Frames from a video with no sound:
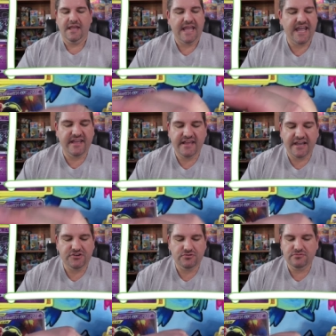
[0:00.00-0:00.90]
And
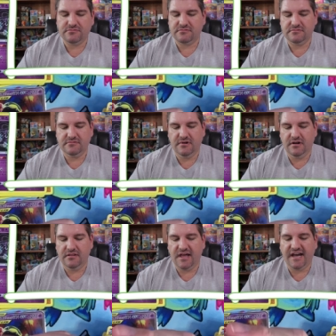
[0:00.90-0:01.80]
I do
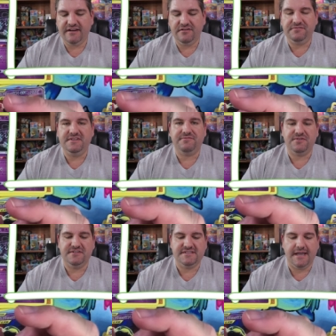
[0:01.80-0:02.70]
a lot of
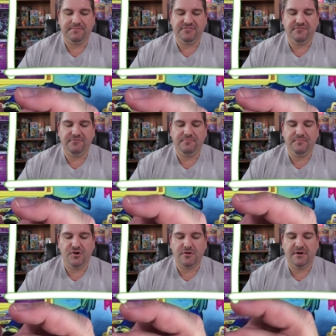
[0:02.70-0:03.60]
different types of
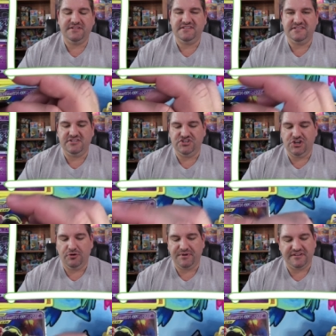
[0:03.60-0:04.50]
Pokemon T C
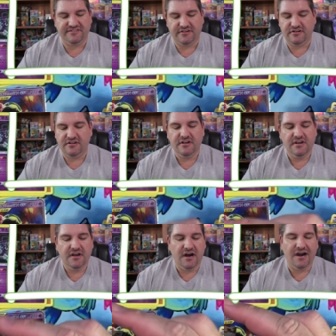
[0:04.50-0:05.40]
G openings here
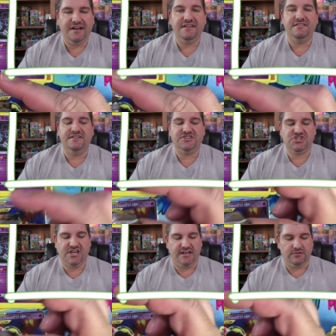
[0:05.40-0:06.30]
on this
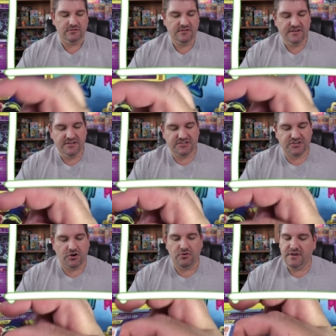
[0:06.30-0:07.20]
channel.
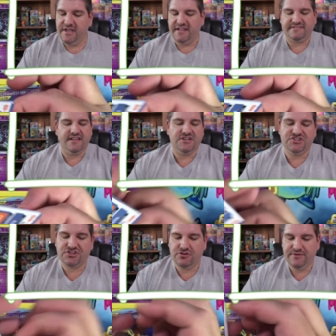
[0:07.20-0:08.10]
So it's not
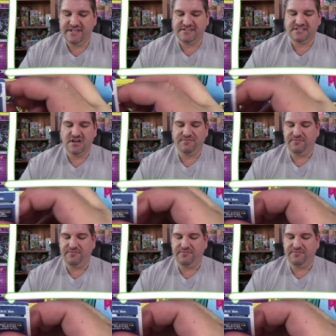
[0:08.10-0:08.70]
just Korean stuff.